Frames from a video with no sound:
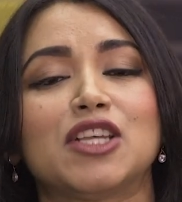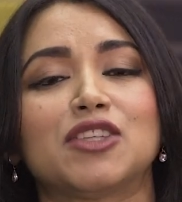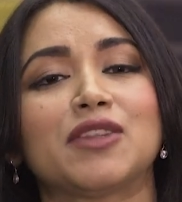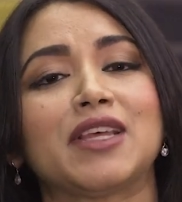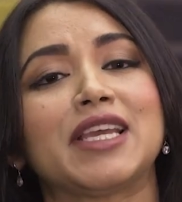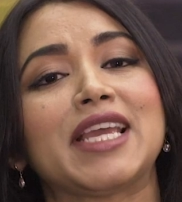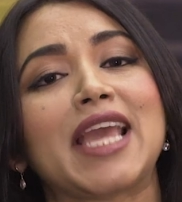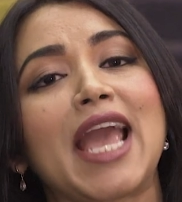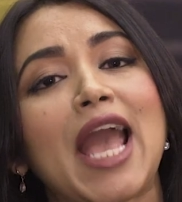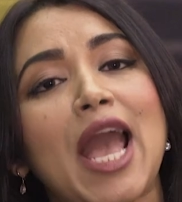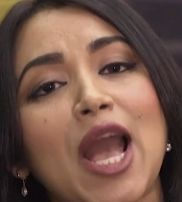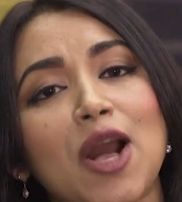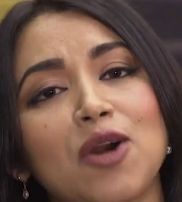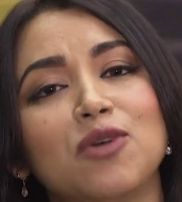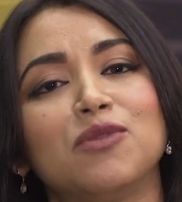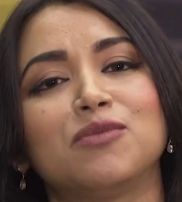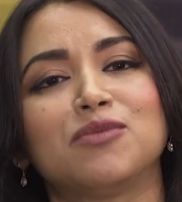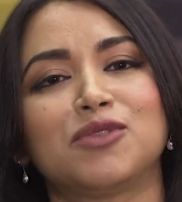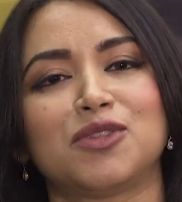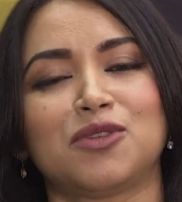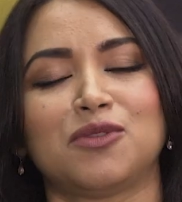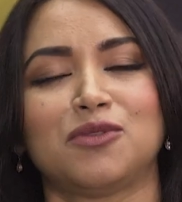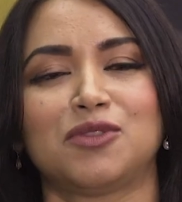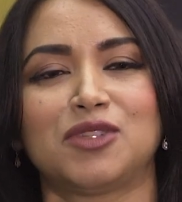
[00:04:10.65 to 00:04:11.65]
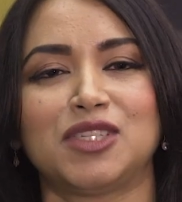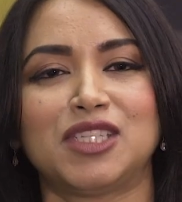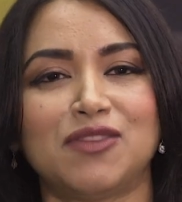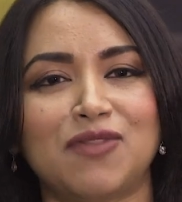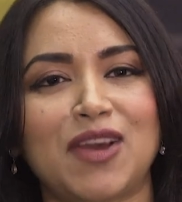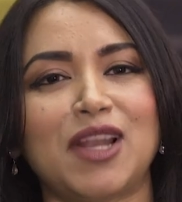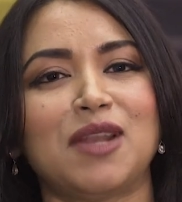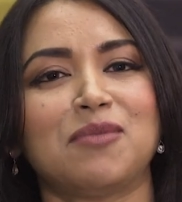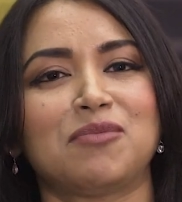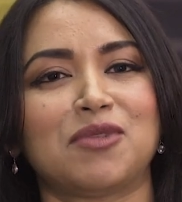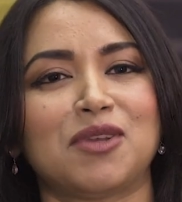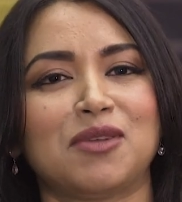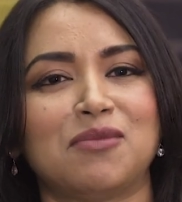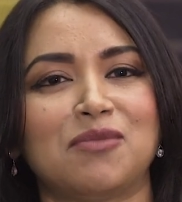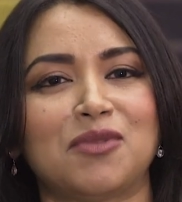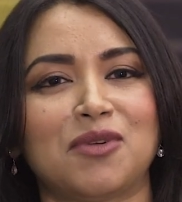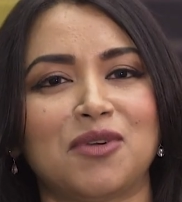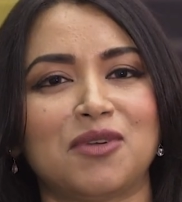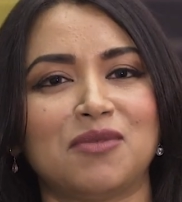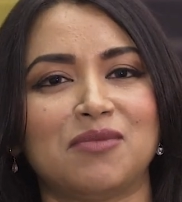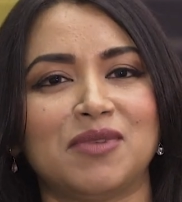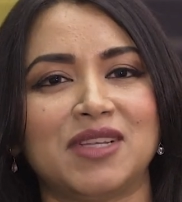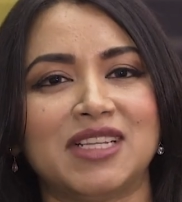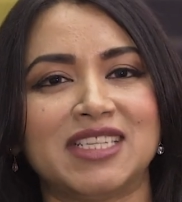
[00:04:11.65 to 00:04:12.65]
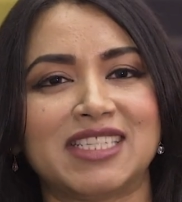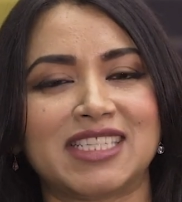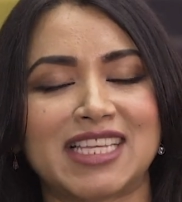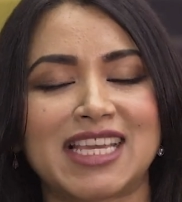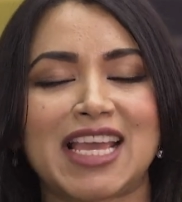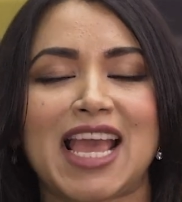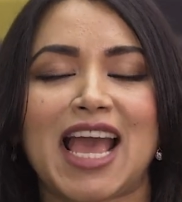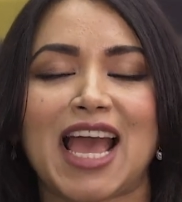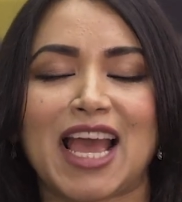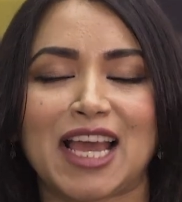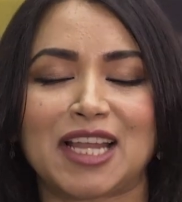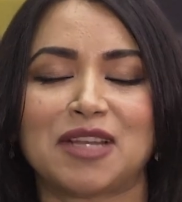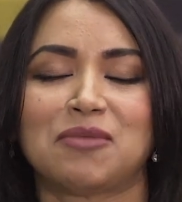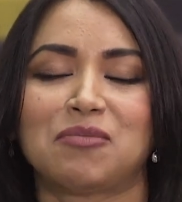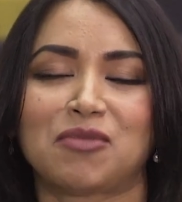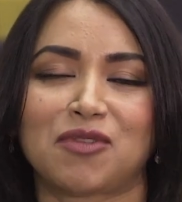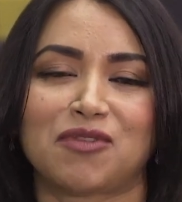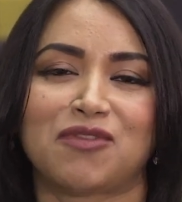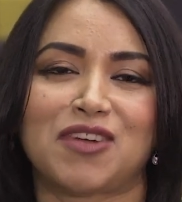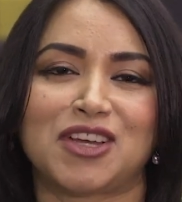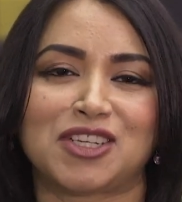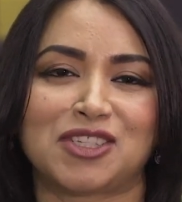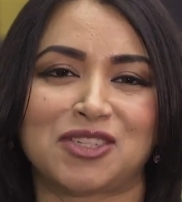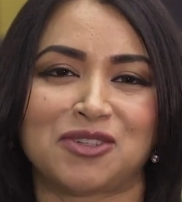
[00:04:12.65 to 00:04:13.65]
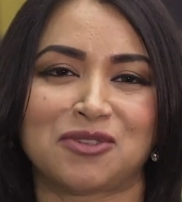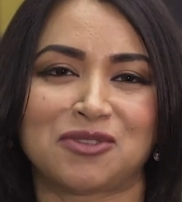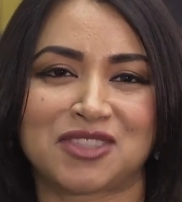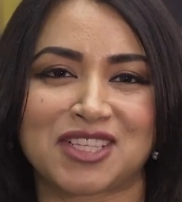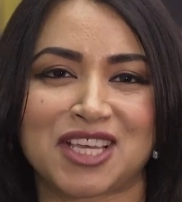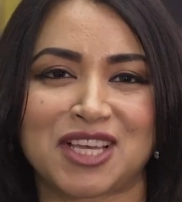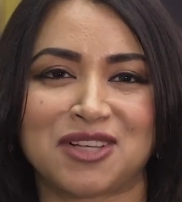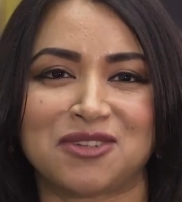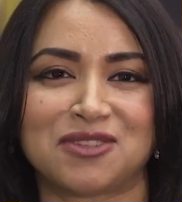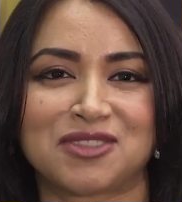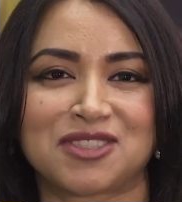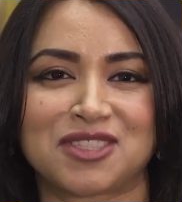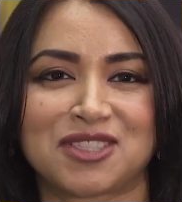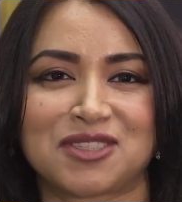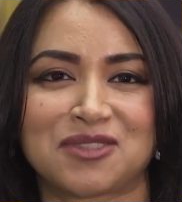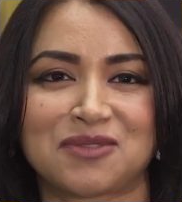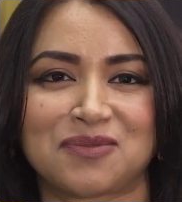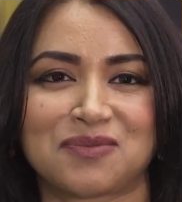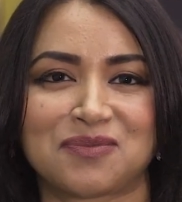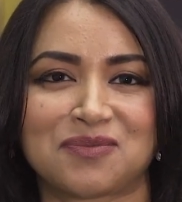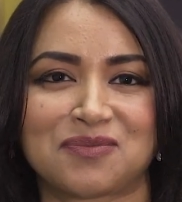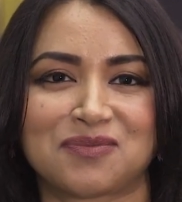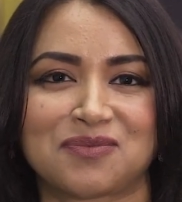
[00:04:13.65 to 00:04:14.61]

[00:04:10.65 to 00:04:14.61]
so that it helps you to develop your employability and professional skills.